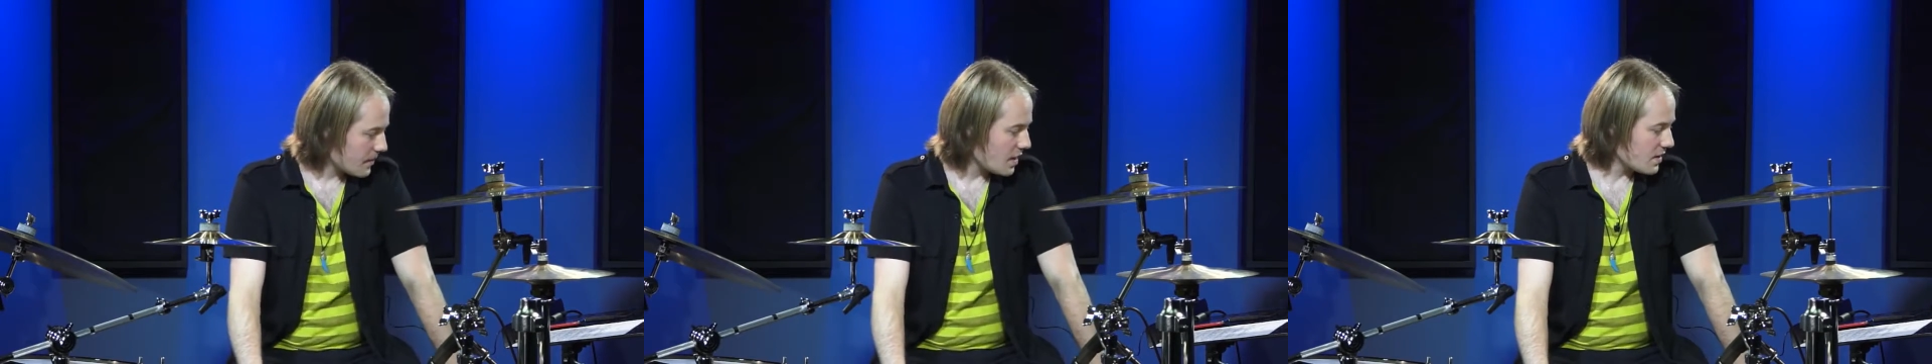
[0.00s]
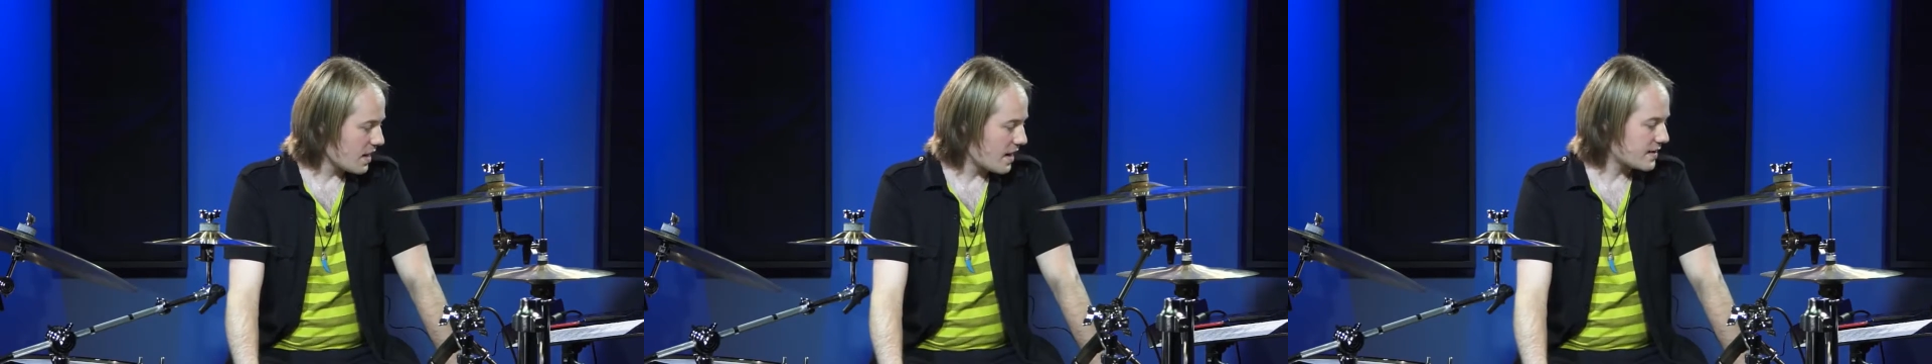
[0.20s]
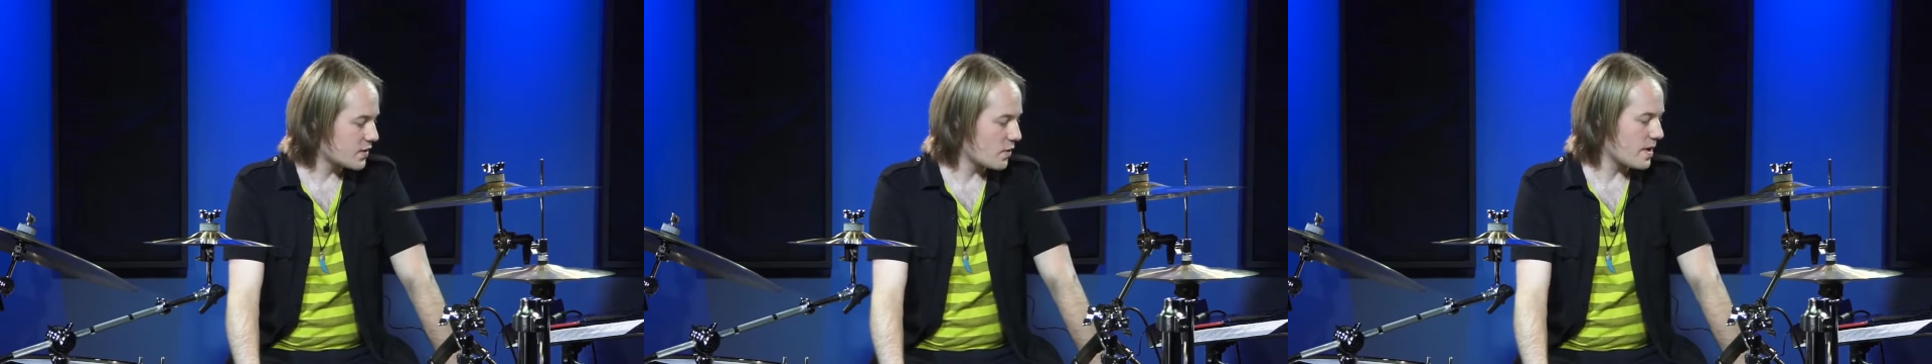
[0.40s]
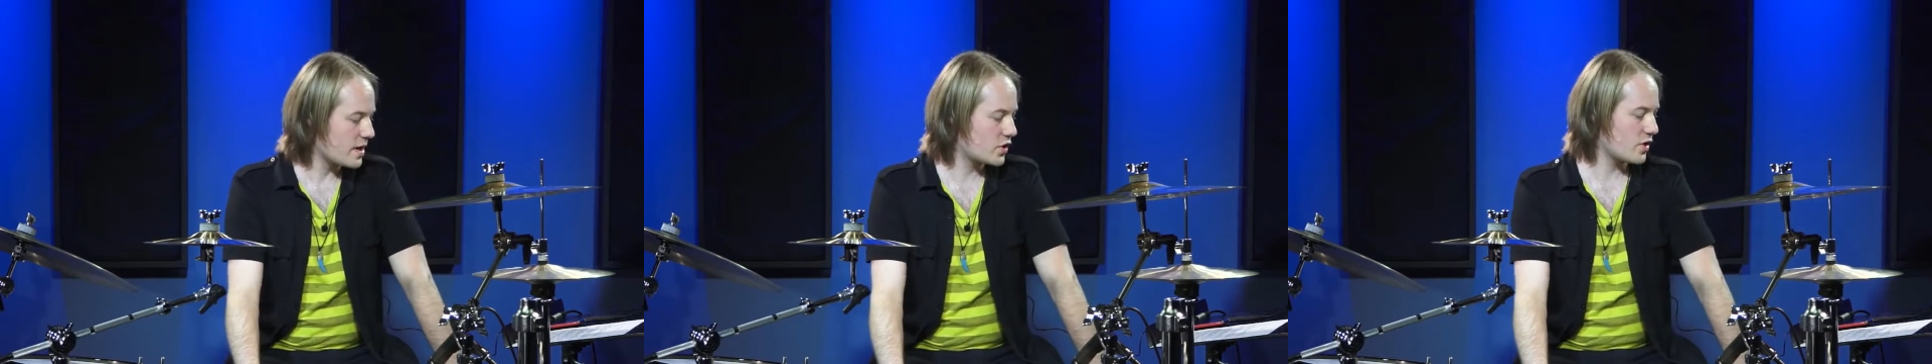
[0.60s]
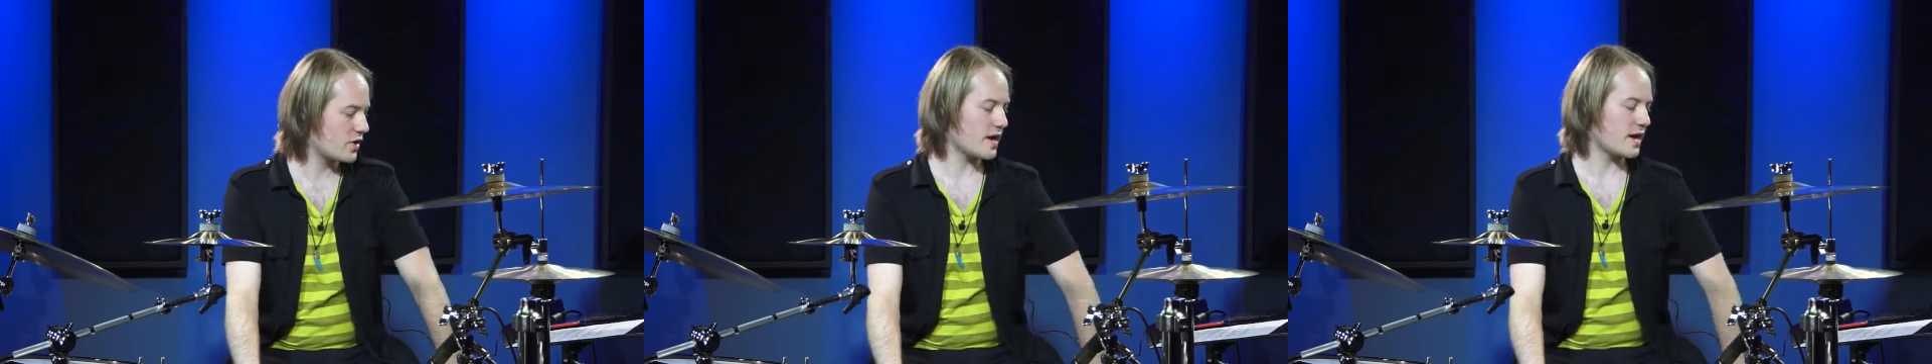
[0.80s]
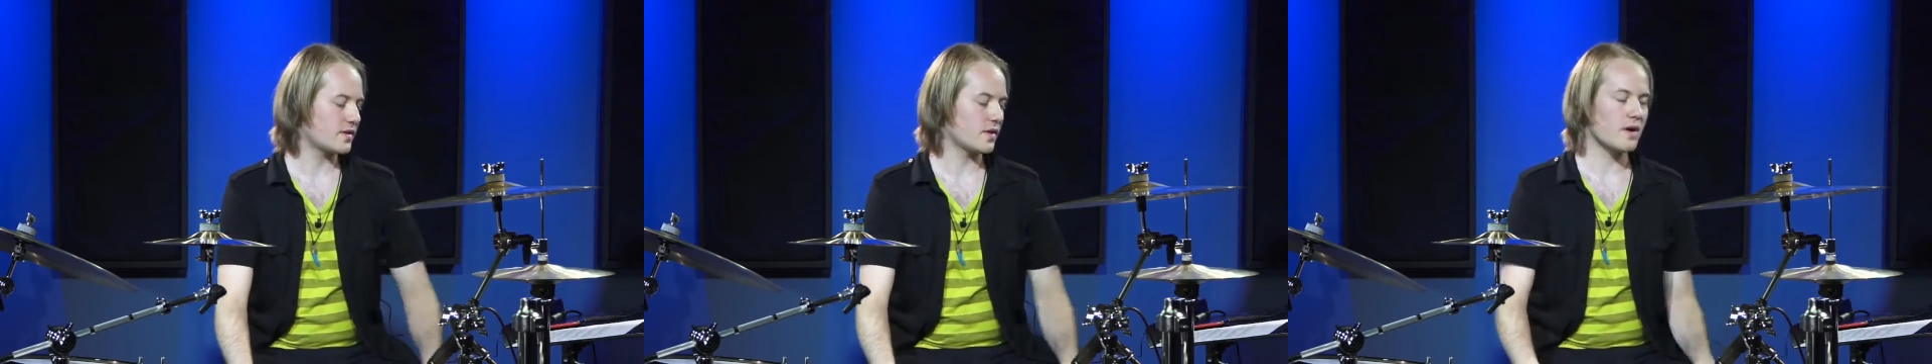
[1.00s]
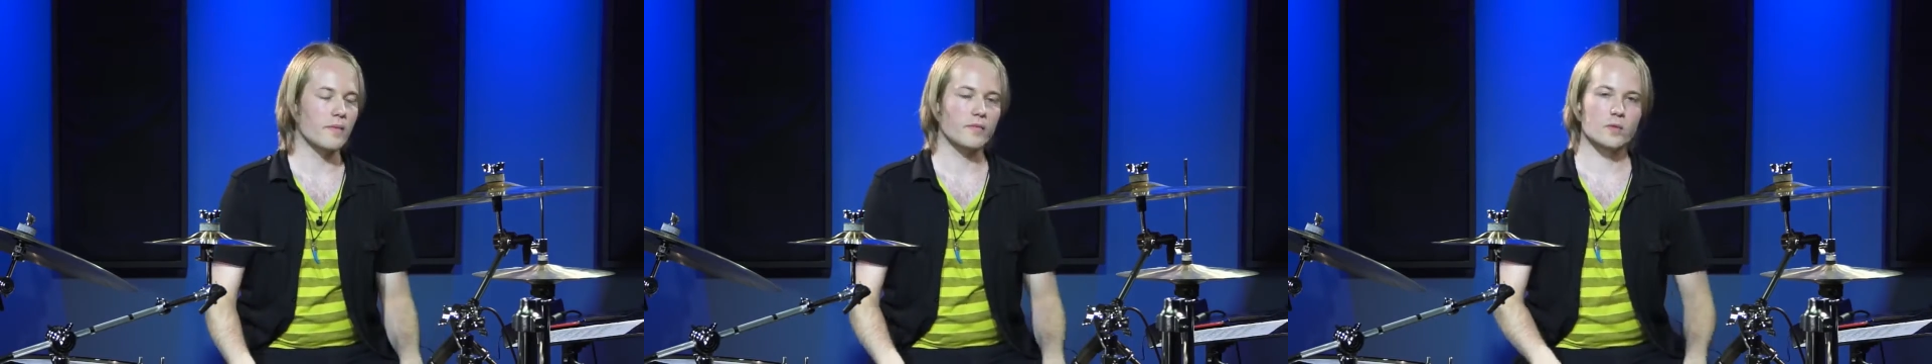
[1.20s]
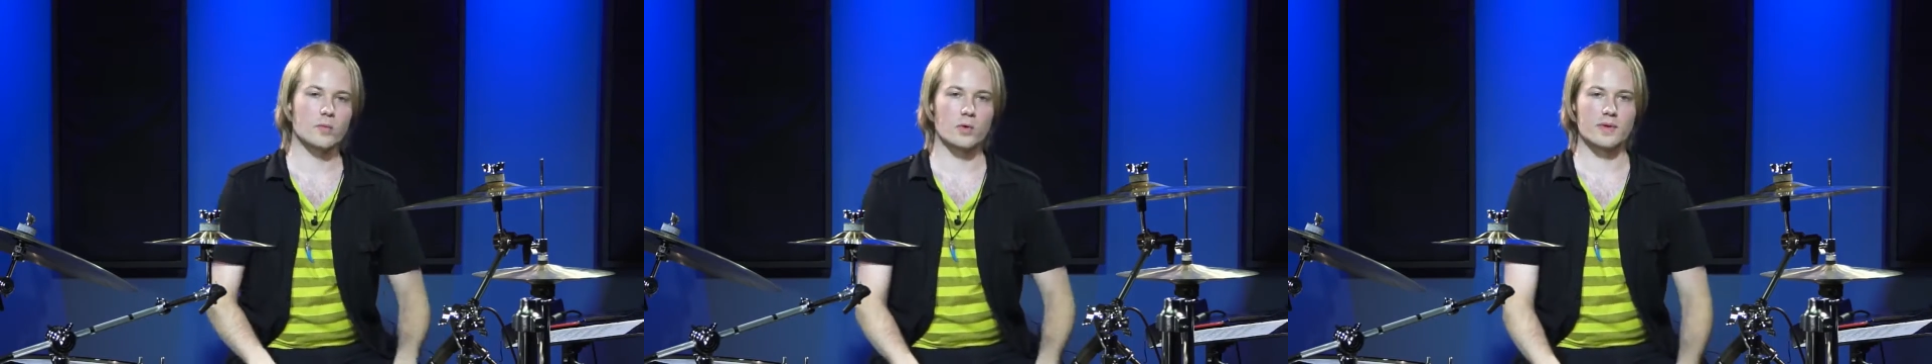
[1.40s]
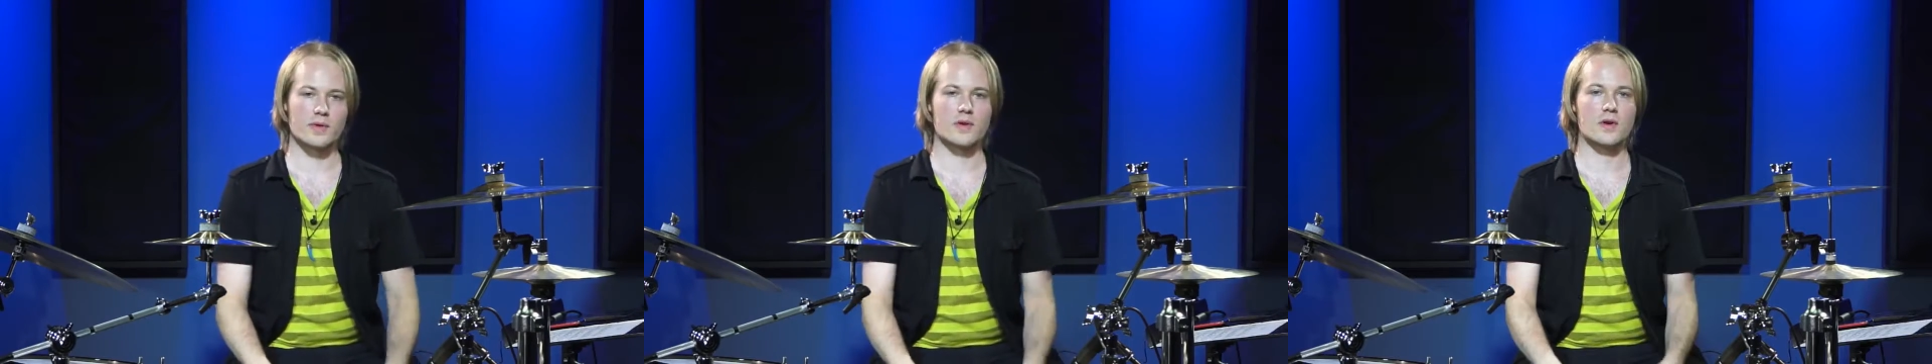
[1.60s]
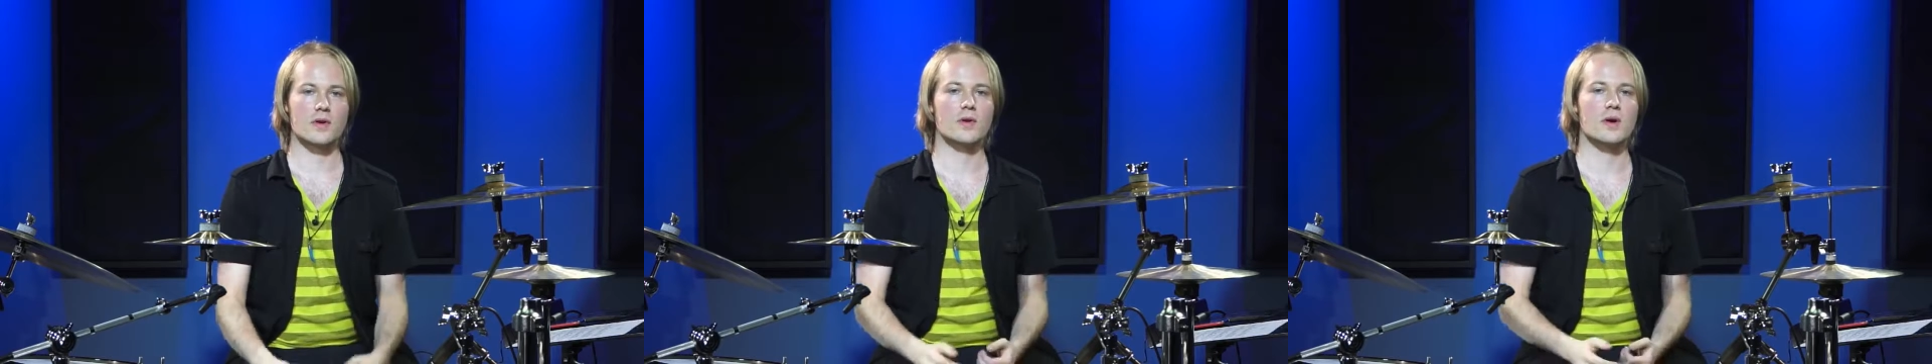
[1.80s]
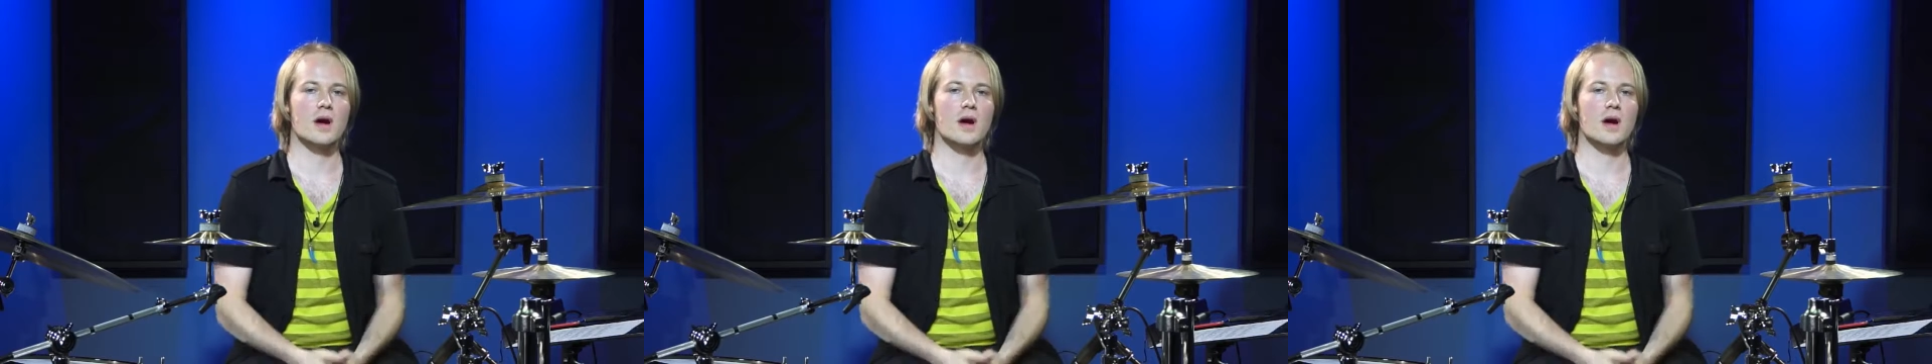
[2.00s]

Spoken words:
Okay, so make sure you guys are comfortable with your